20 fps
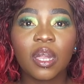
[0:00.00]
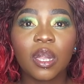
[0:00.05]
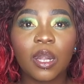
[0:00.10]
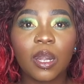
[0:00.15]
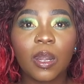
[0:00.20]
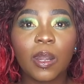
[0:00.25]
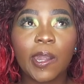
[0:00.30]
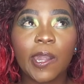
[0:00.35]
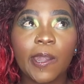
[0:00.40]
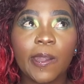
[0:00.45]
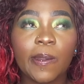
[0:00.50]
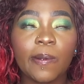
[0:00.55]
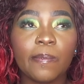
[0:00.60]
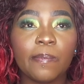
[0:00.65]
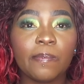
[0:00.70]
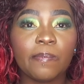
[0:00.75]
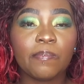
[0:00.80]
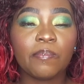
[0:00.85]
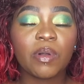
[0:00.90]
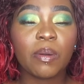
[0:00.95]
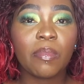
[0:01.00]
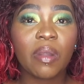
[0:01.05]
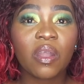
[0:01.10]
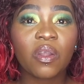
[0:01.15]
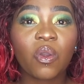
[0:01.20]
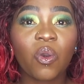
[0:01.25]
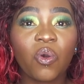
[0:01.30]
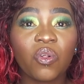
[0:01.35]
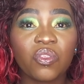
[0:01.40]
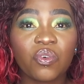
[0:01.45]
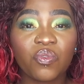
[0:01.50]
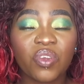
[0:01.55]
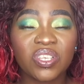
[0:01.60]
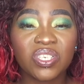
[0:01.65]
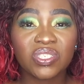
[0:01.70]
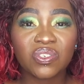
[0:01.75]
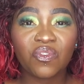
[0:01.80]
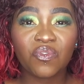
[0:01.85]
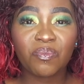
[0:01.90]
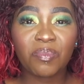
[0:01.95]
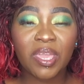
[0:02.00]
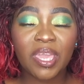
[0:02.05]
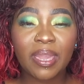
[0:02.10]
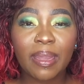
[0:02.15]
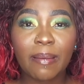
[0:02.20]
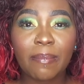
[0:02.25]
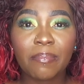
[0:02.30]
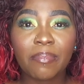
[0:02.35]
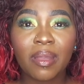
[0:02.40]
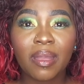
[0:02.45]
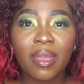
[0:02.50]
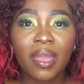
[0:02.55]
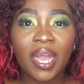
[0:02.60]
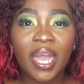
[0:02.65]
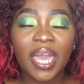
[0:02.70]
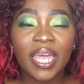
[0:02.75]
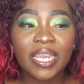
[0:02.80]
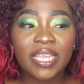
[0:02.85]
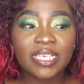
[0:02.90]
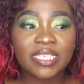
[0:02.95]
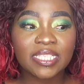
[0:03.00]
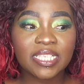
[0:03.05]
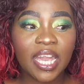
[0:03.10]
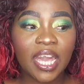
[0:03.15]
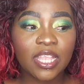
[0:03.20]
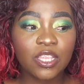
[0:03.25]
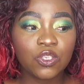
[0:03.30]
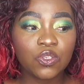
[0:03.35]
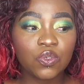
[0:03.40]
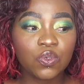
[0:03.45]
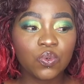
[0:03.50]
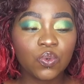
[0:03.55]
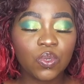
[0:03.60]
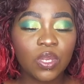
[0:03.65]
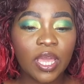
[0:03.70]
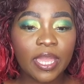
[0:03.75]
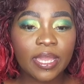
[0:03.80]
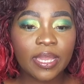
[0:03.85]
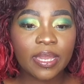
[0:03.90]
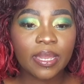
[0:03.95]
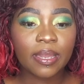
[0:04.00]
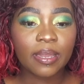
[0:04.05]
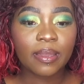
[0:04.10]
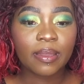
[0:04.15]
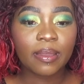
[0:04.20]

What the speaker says: among all the ranges of makeup, unless they are new like